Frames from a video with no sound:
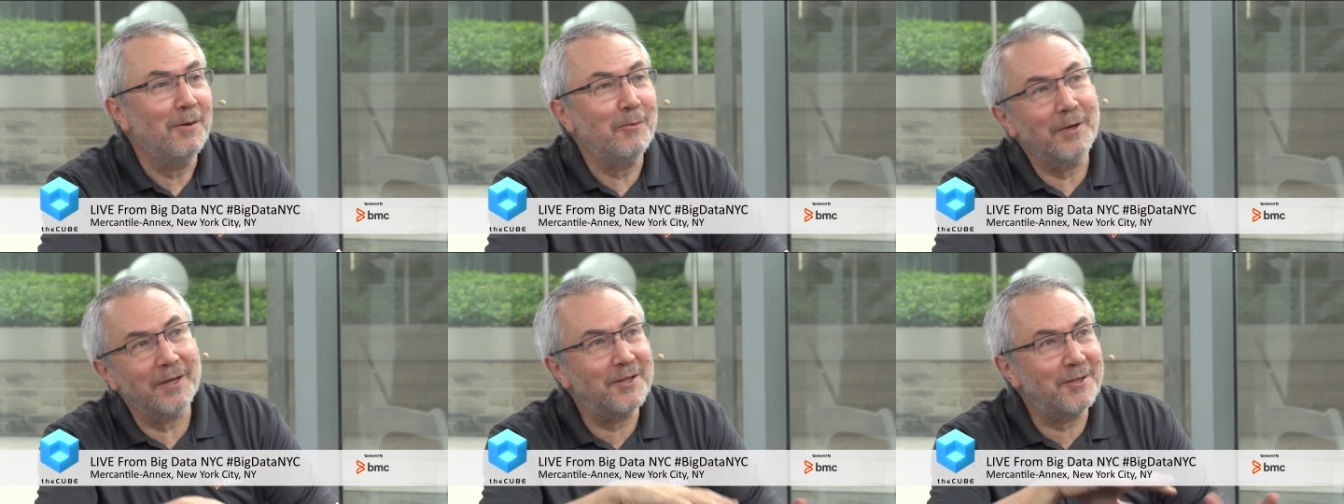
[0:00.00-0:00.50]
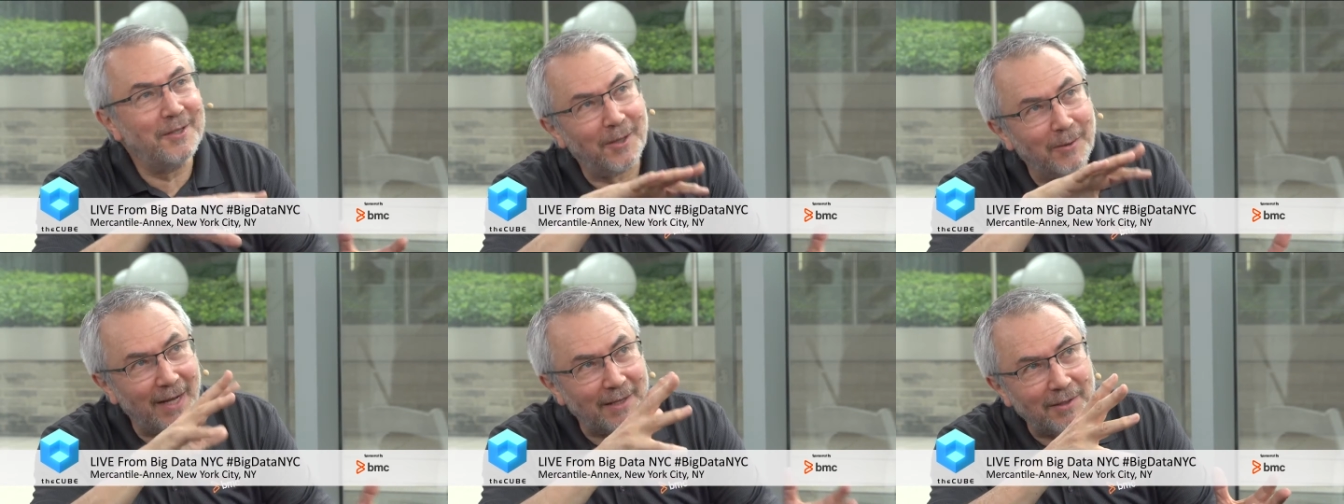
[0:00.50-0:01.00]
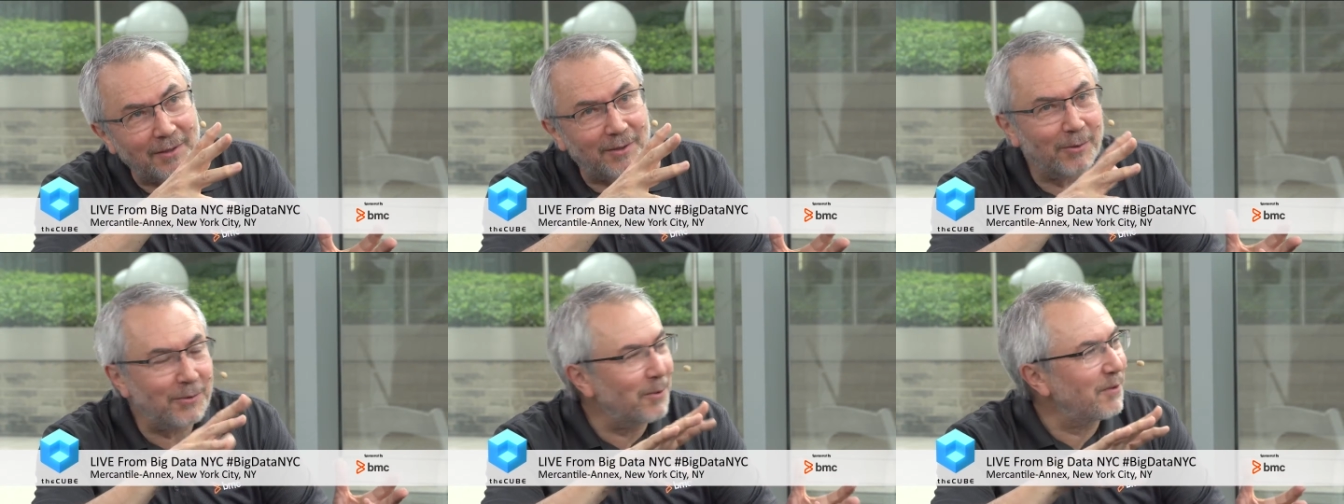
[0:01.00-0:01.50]
which you know, has its
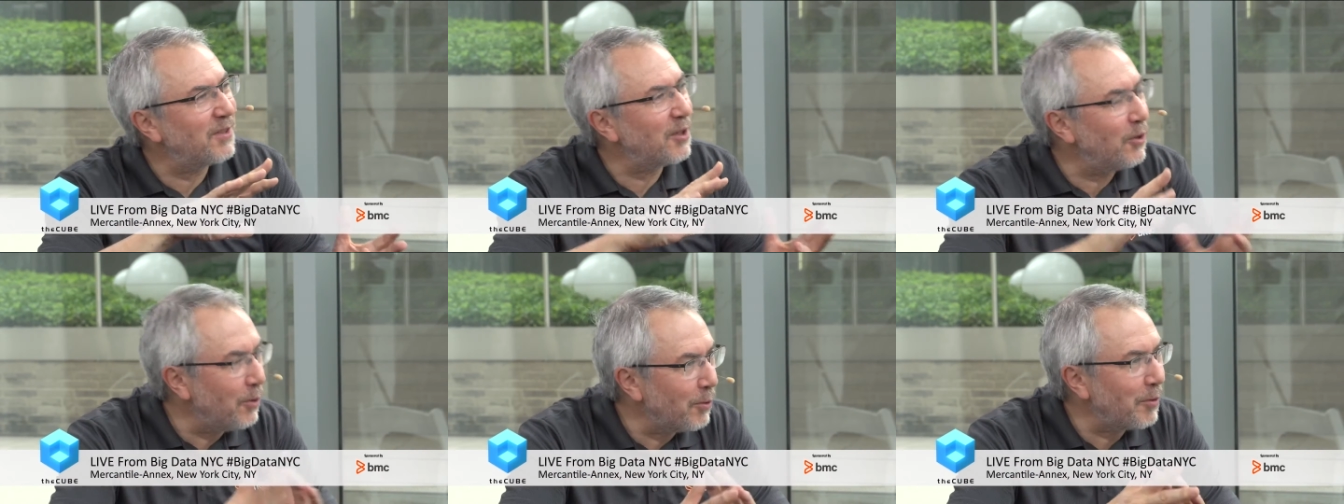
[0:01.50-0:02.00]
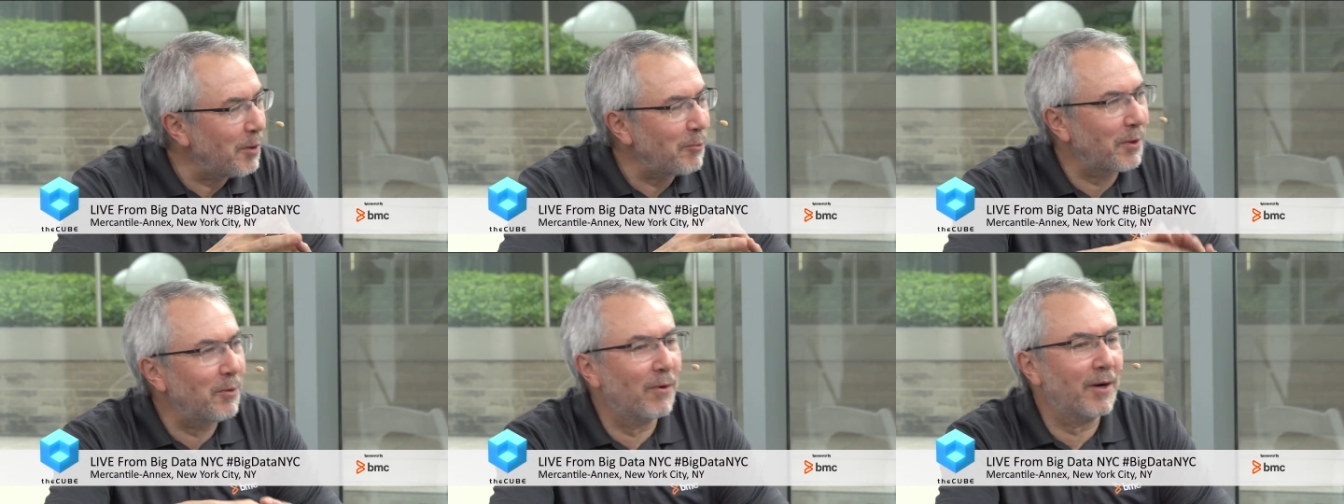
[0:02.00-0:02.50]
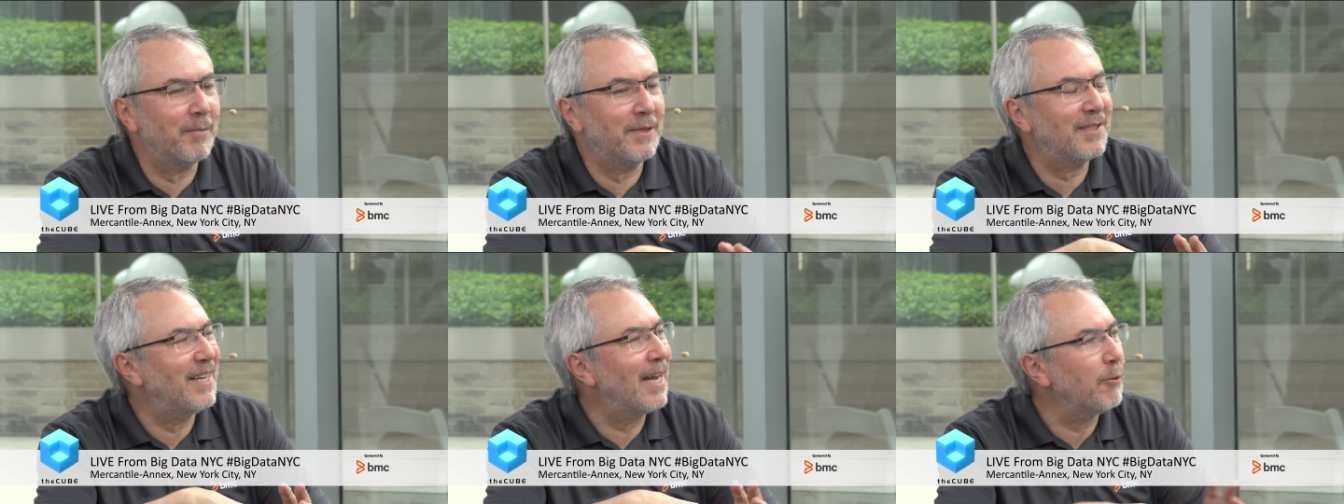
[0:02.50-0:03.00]
own sort of security
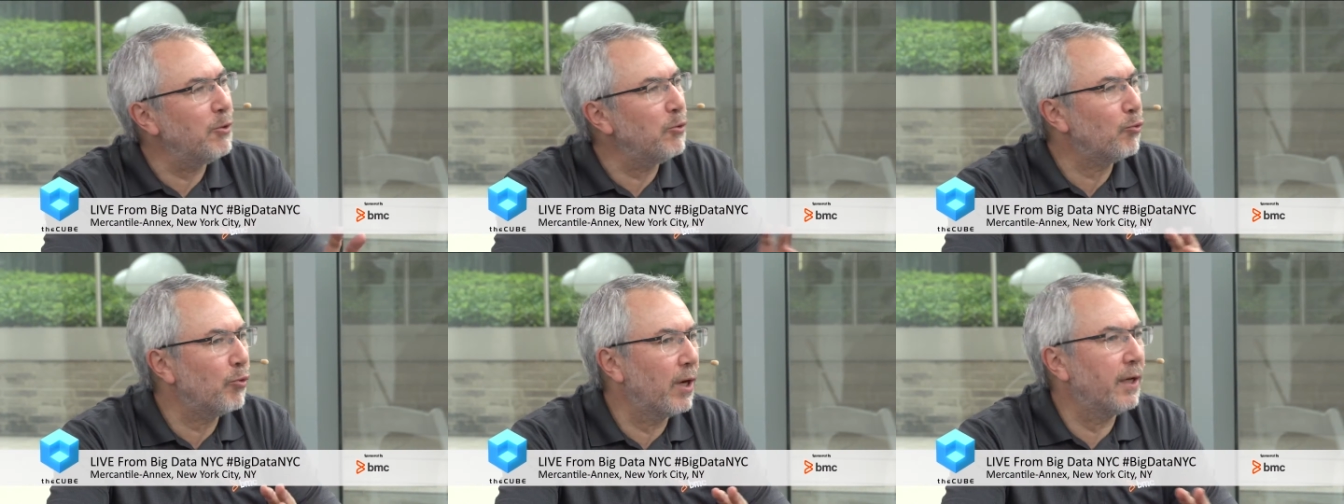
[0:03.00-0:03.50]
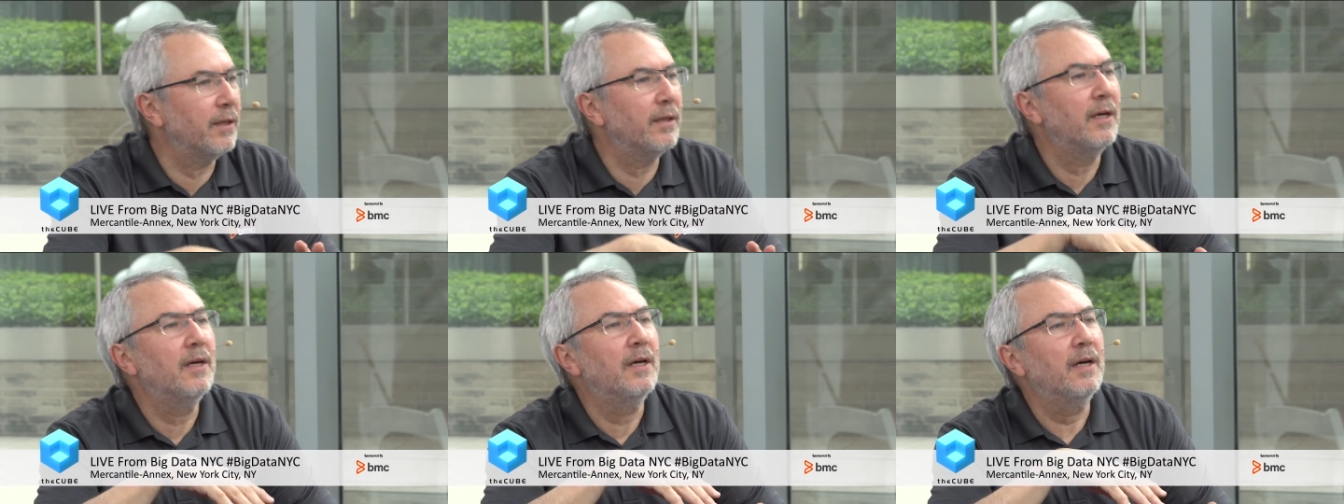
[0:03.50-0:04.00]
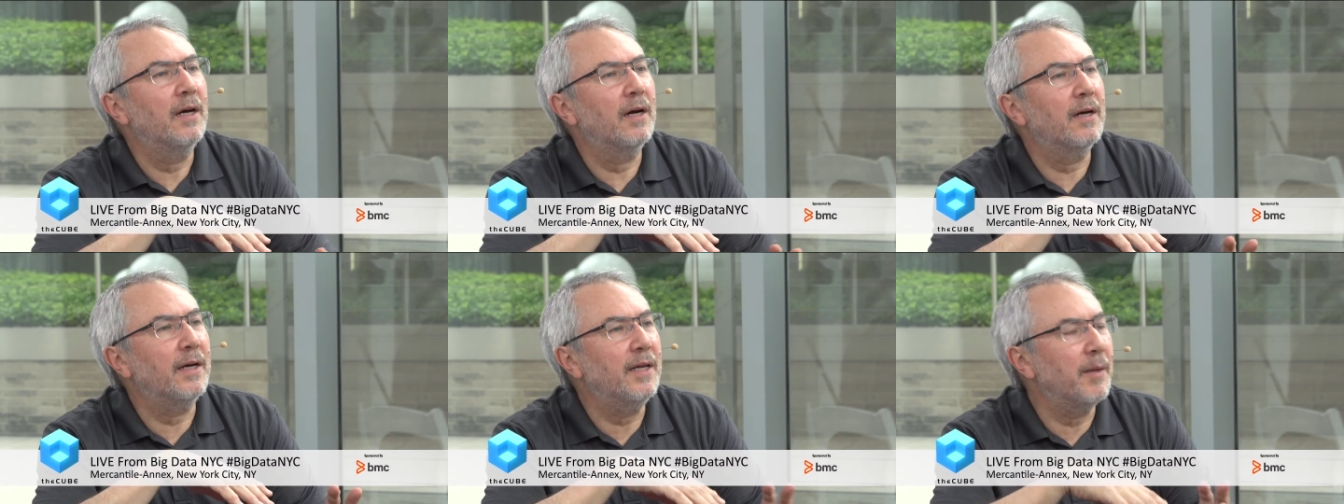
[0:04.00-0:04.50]
requirements and how you run
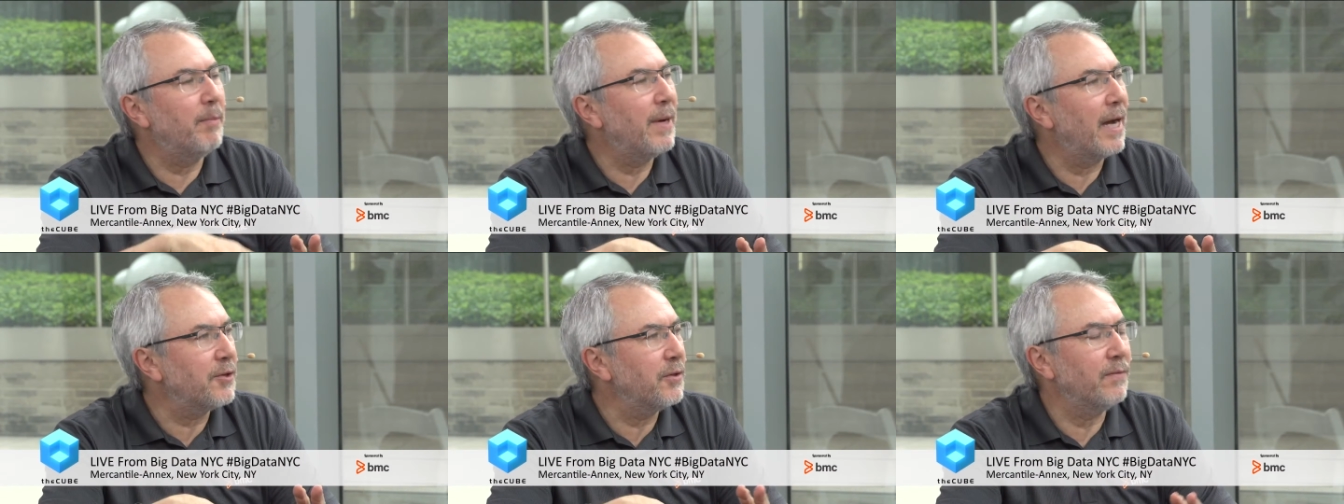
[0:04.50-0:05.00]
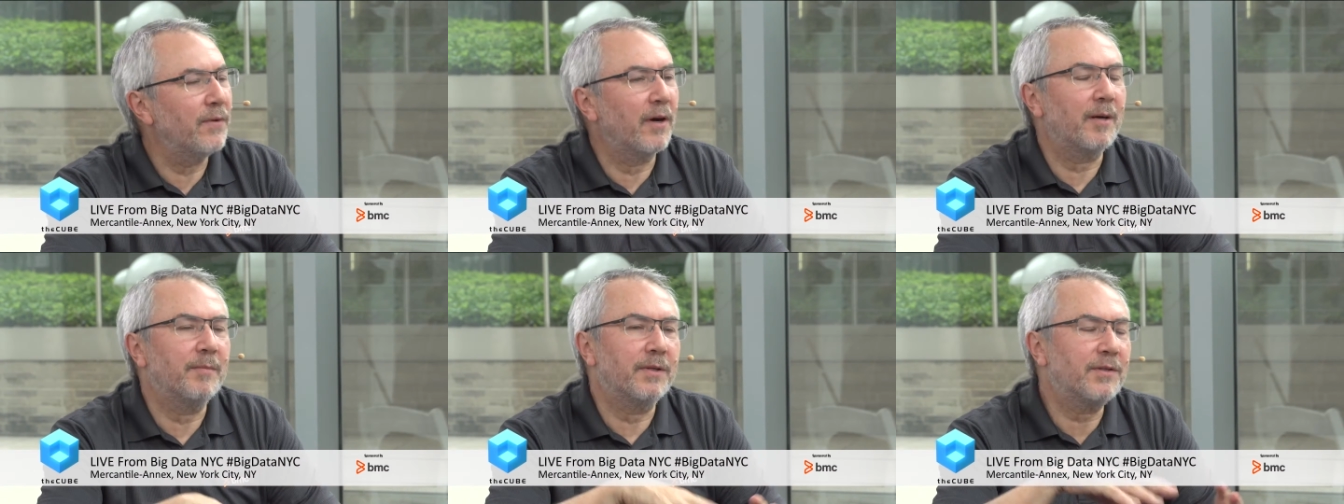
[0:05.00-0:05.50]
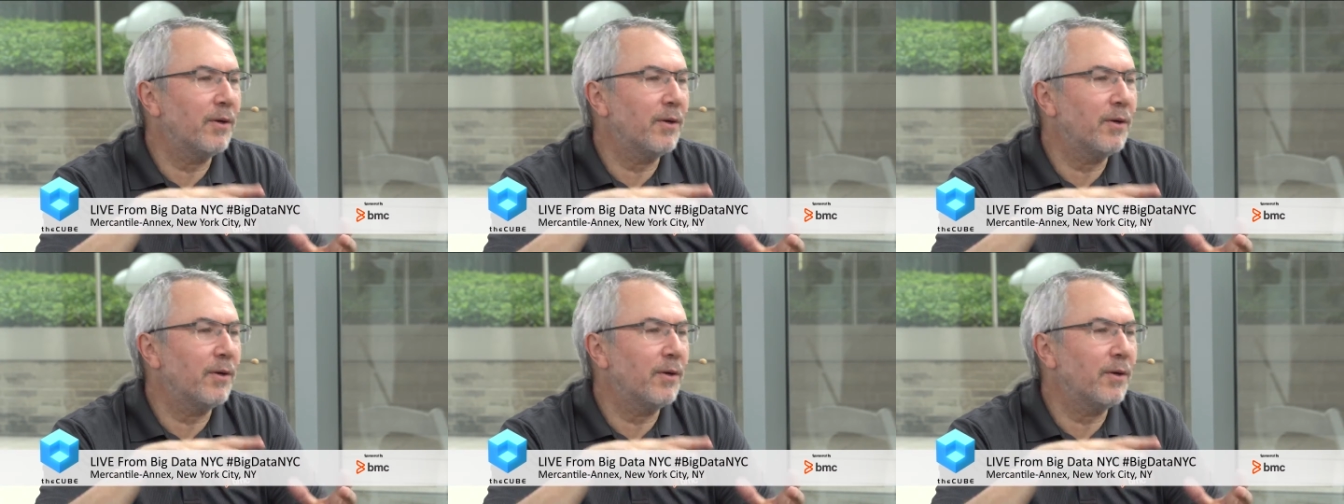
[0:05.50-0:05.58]
uh, in a batch environment.